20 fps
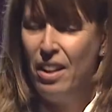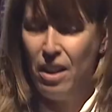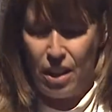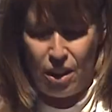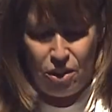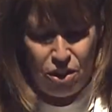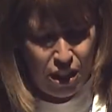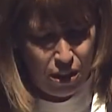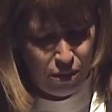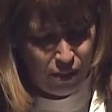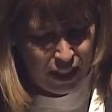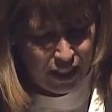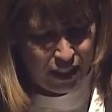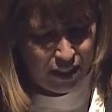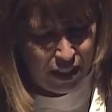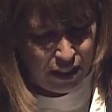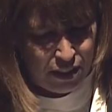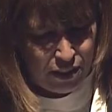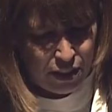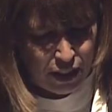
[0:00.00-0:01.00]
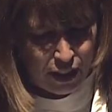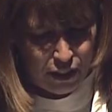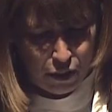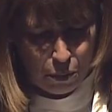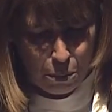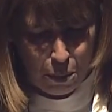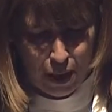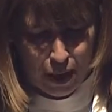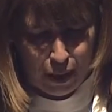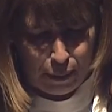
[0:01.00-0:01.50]
I generally tend to give a
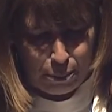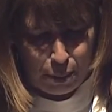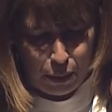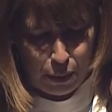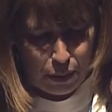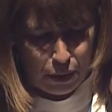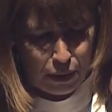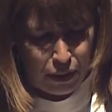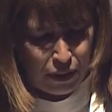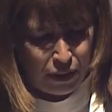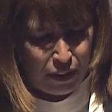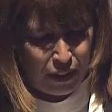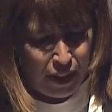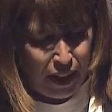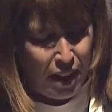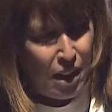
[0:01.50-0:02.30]
wide berth,